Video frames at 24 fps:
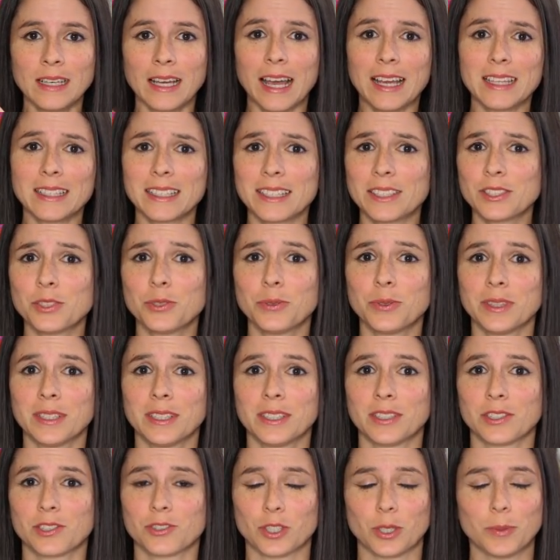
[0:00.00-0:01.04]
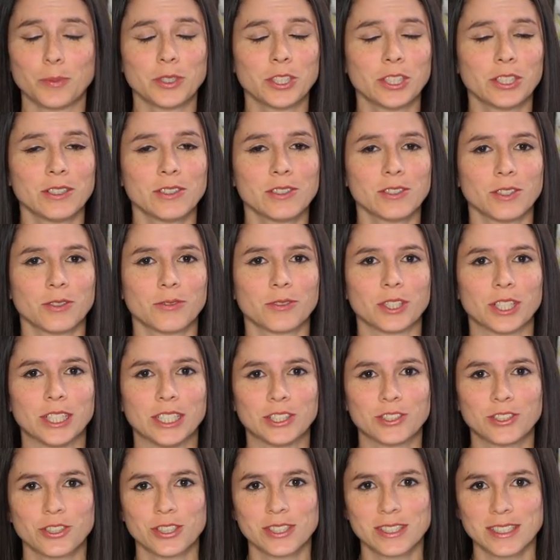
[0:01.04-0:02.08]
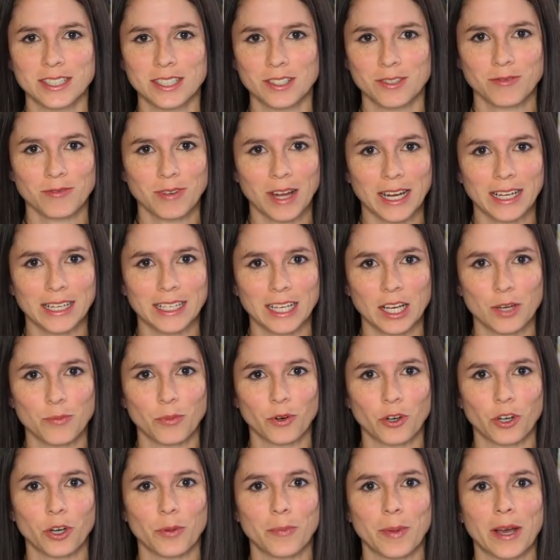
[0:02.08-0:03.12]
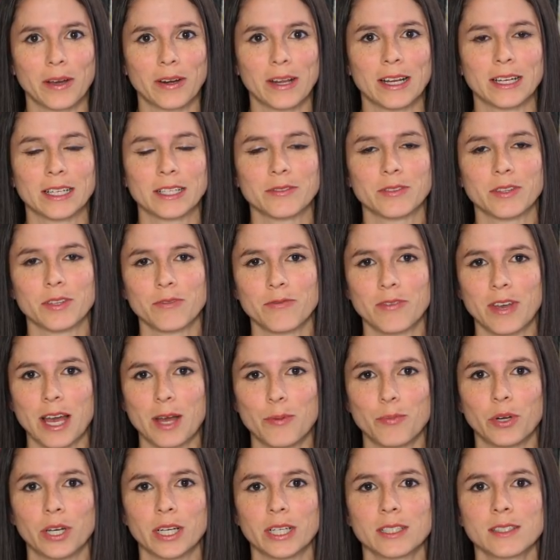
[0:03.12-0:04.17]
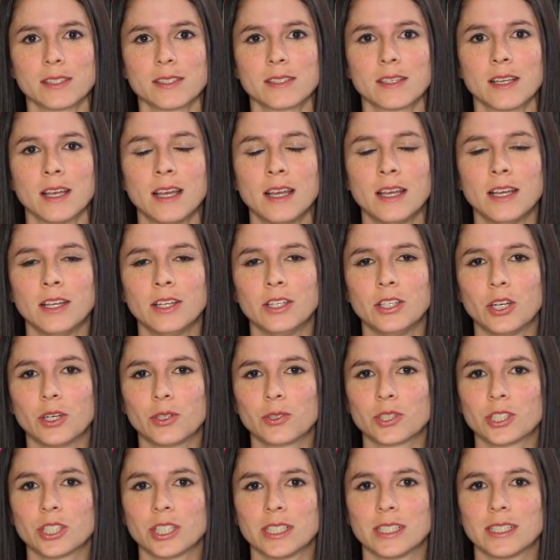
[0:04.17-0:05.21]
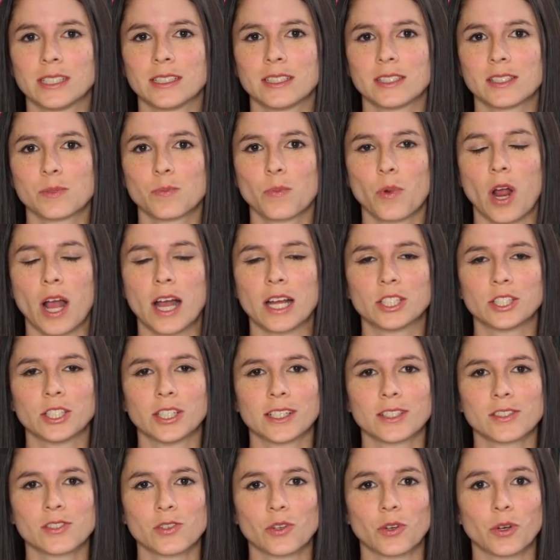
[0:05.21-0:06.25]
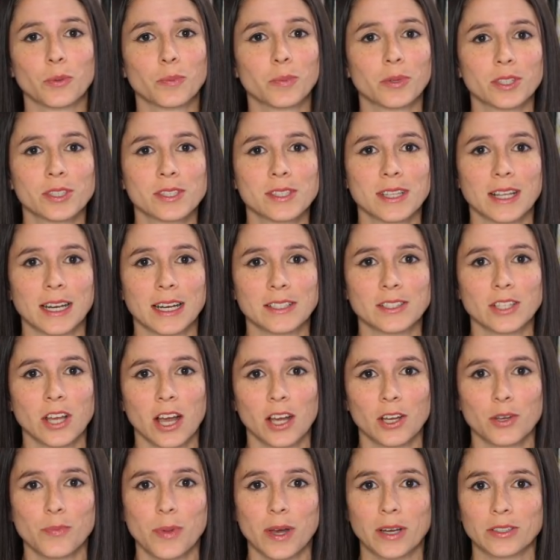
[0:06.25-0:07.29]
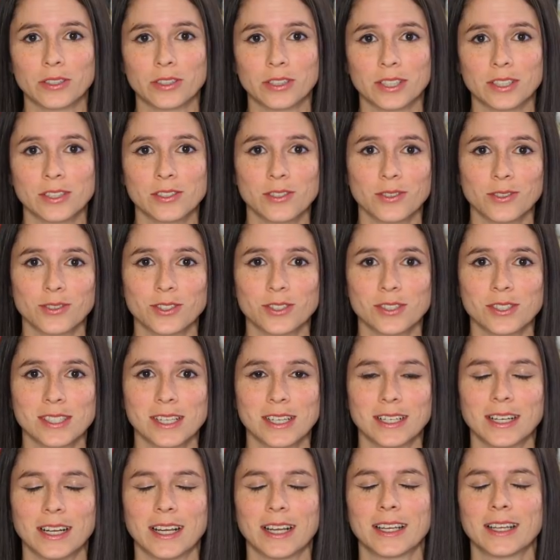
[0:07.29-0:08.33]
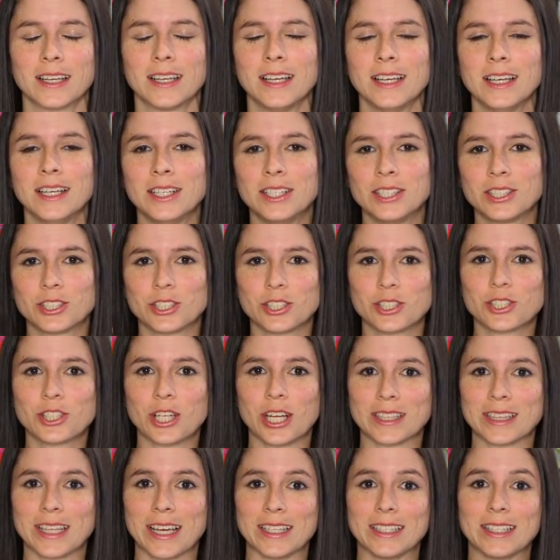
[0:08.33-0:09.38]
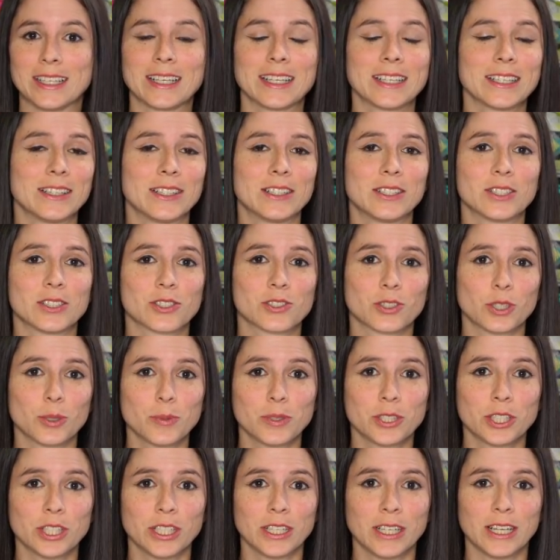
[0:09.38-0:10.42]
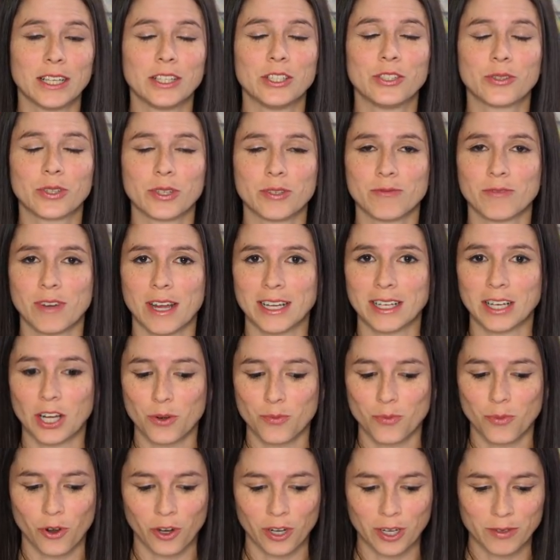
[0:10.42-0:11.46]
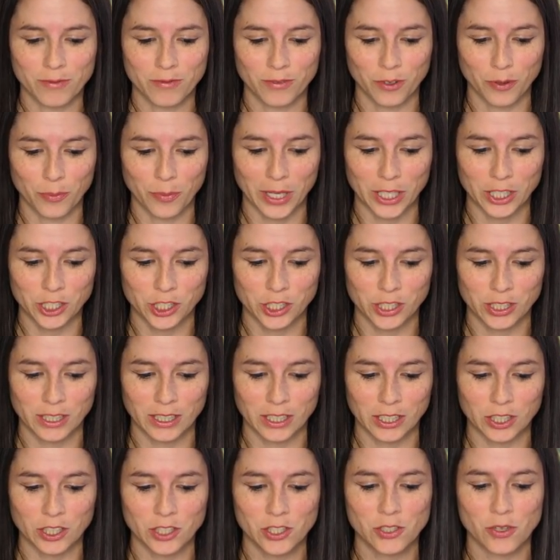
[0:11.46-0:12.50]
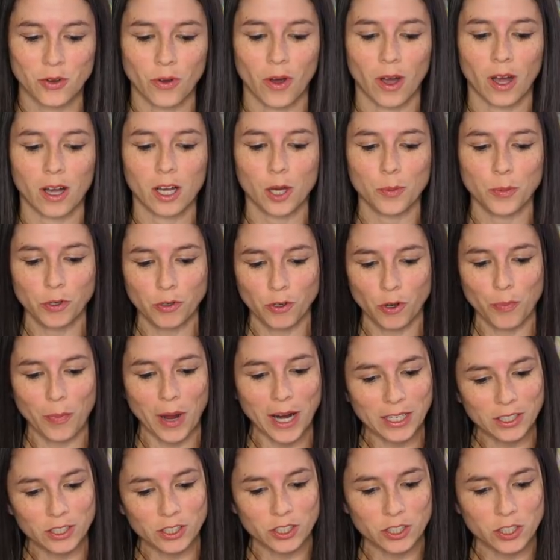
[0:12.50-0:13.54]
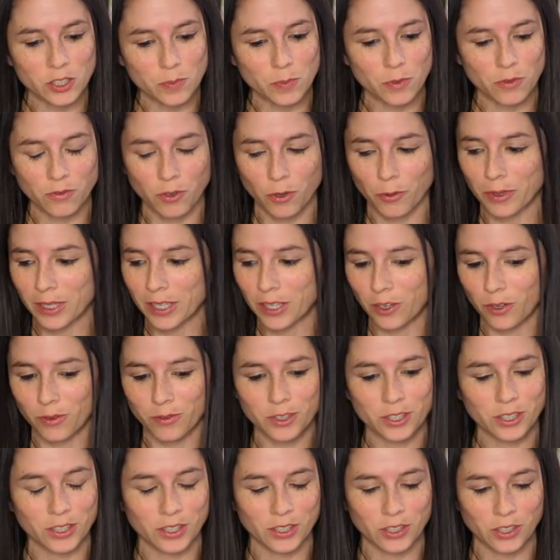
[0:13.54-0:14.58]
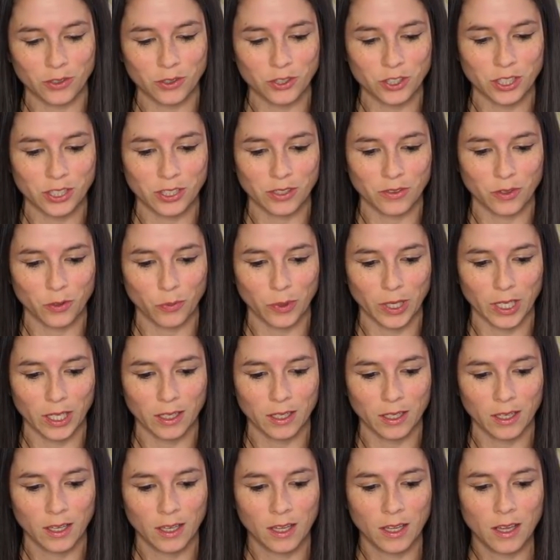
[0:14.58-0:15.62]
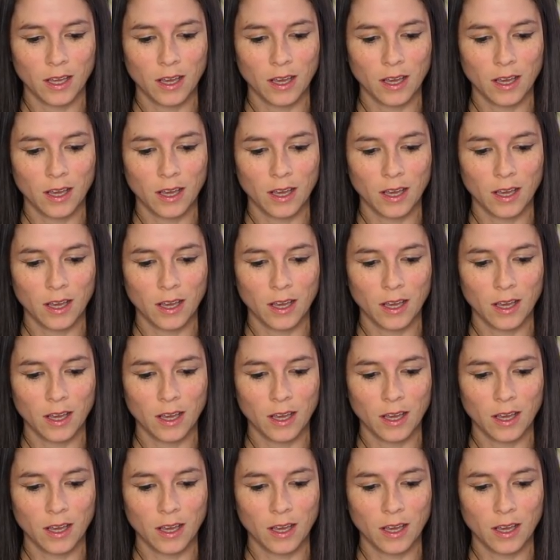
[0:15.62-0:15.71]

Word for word: I link to in the description. So if you're interested in finding out more about any of the fabrics, notions, projects, or books that I talk about during Sewcial Sunday, just check that link in the description and you can find out more information there. So a couple reminders before we get over to the notion of the week.